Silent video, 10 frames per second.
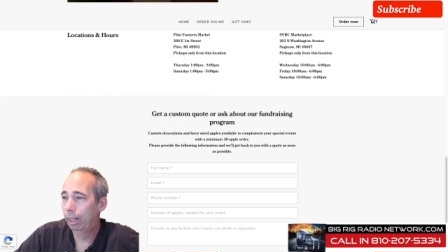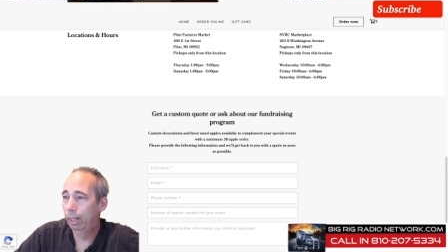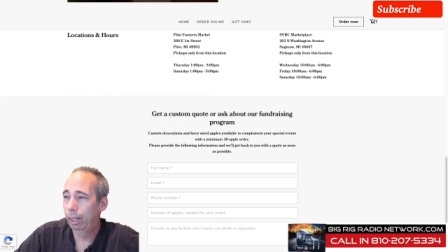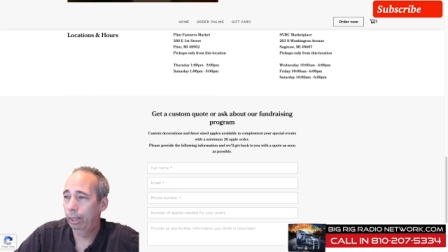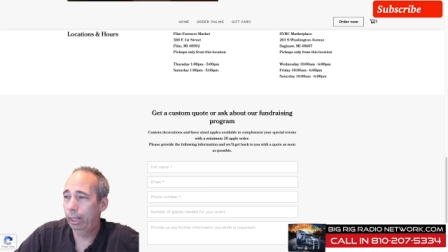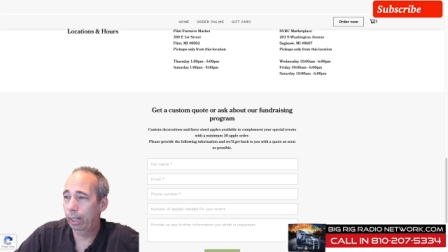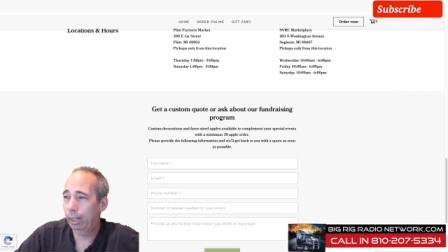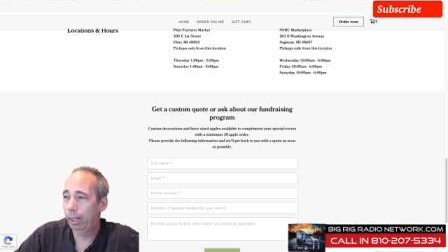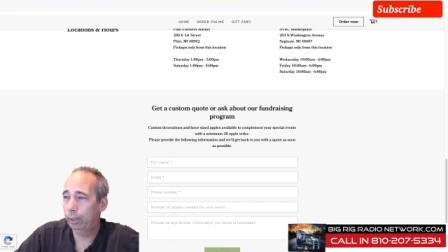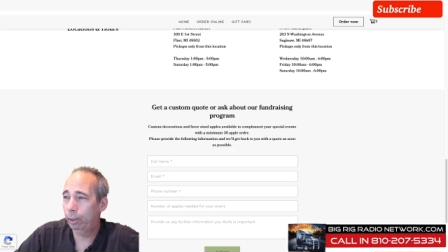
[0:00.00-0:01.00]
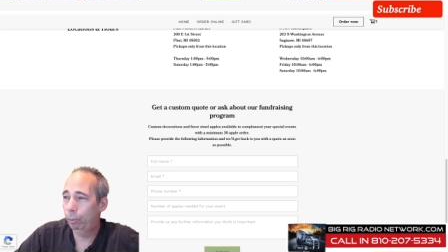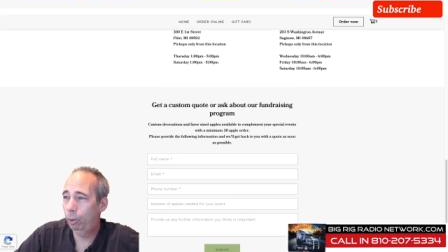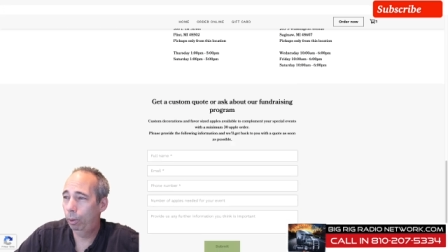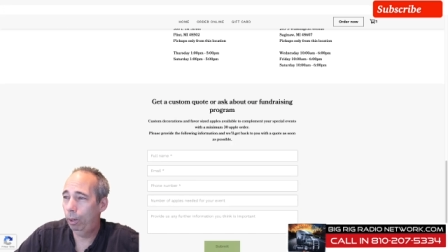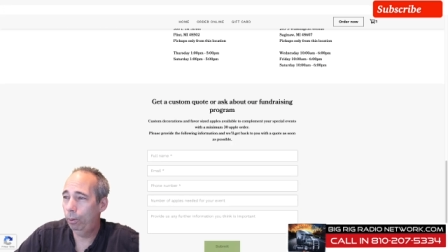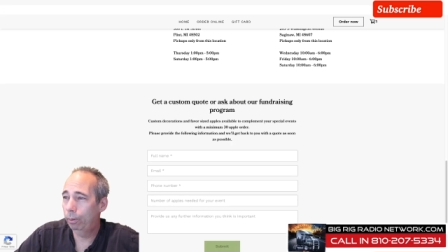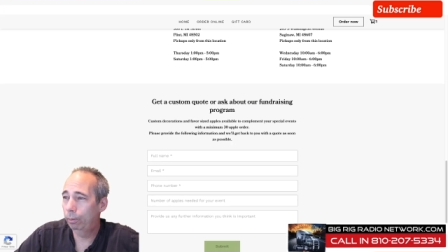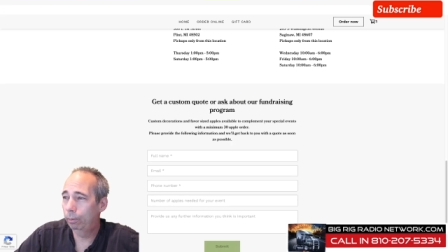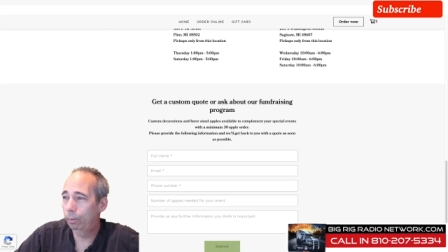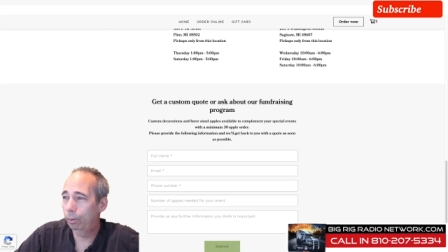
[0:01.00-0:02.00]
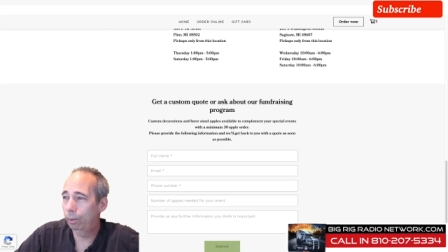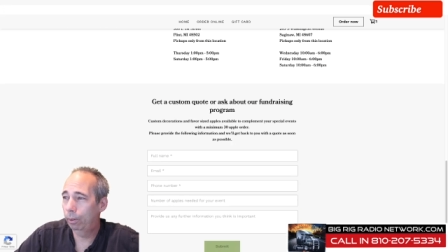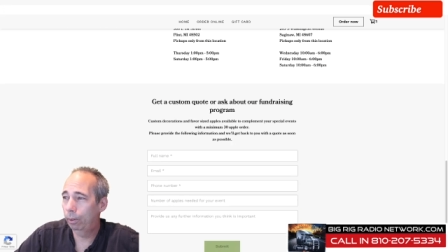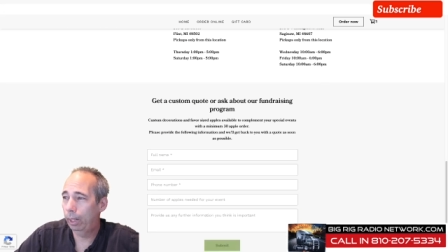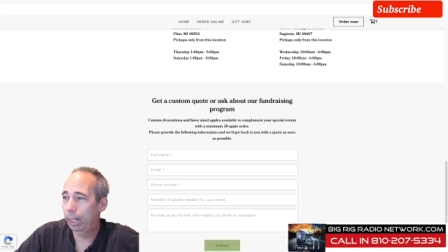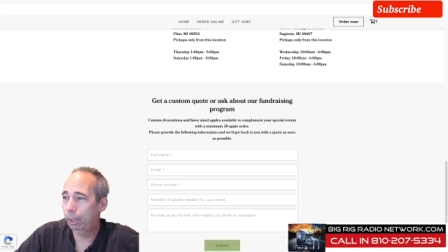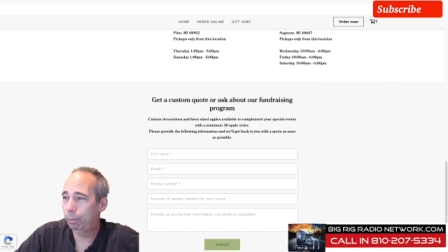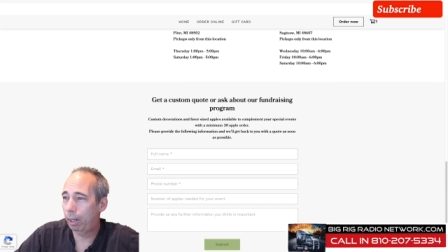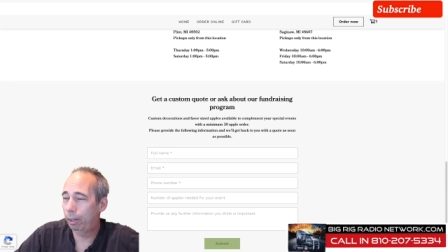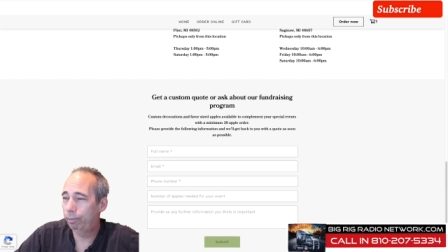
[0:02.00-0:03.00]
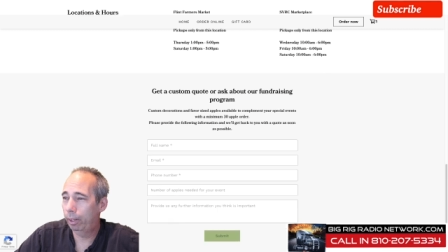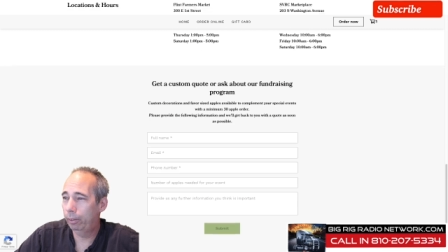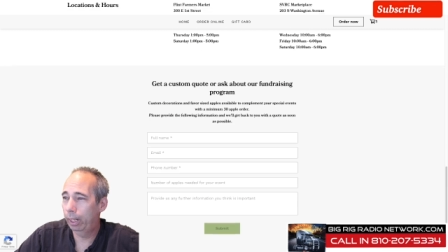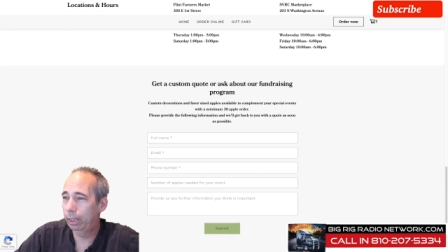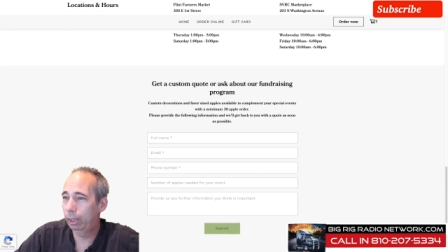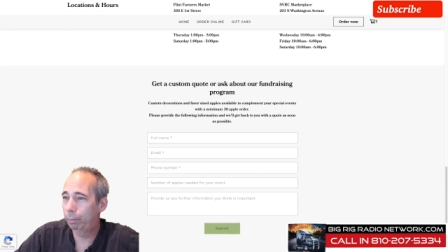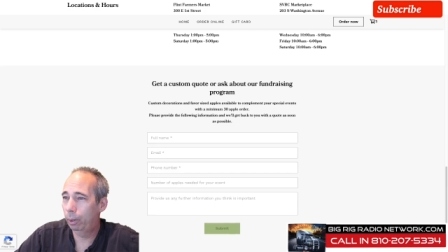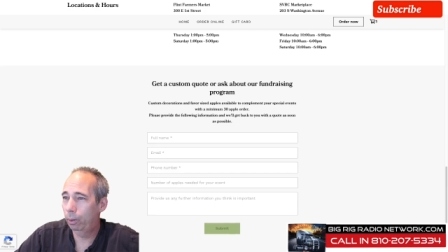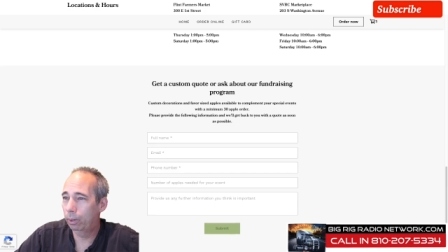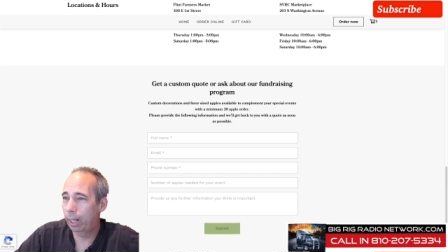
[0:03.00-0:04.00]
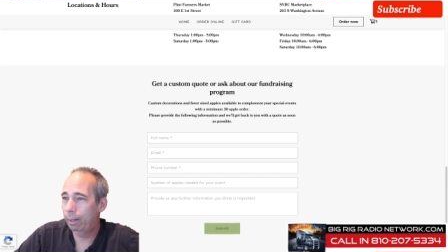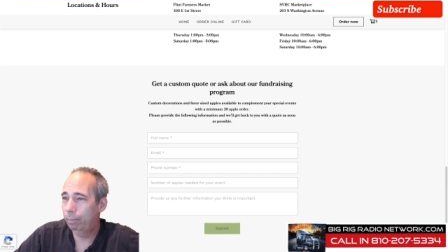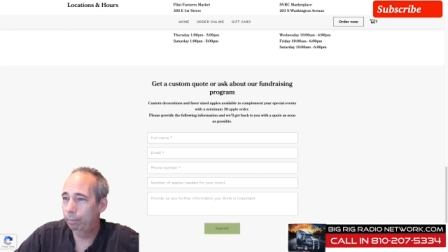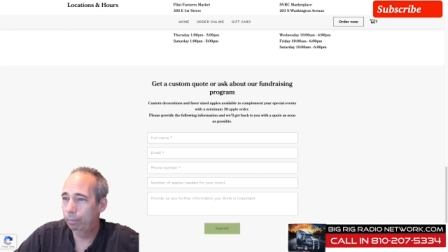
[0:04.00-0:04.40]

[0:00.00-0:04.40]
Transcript: Get a custom quote or ask about our fundraising program